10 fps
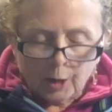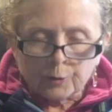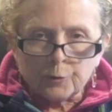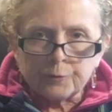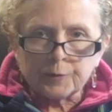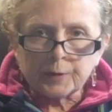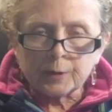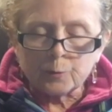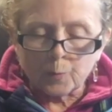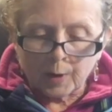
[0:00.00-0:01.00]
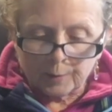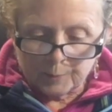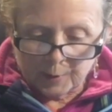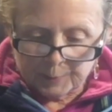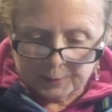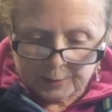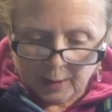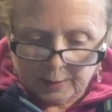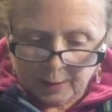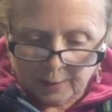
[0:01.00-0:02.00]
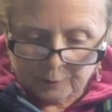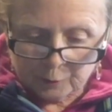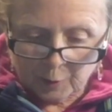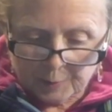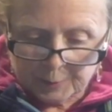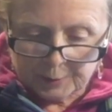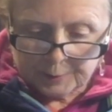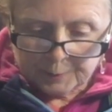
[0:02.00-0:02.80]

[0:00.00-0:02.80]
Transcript: are you feeling well, Mama? Dad asked Grandma.